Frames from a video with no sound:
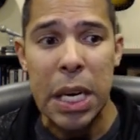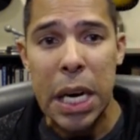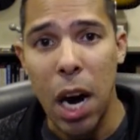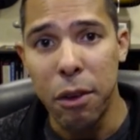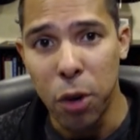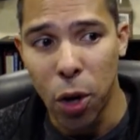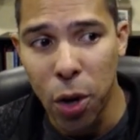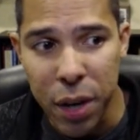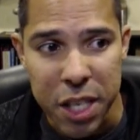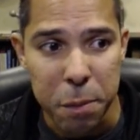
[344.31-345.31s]
of
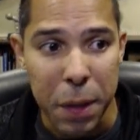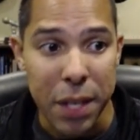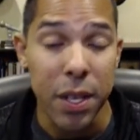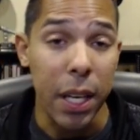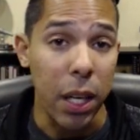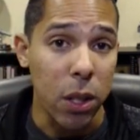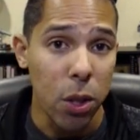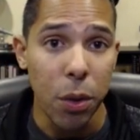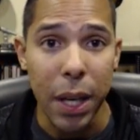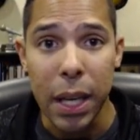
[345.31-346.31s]
earnings beats,
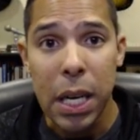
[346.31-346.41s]
including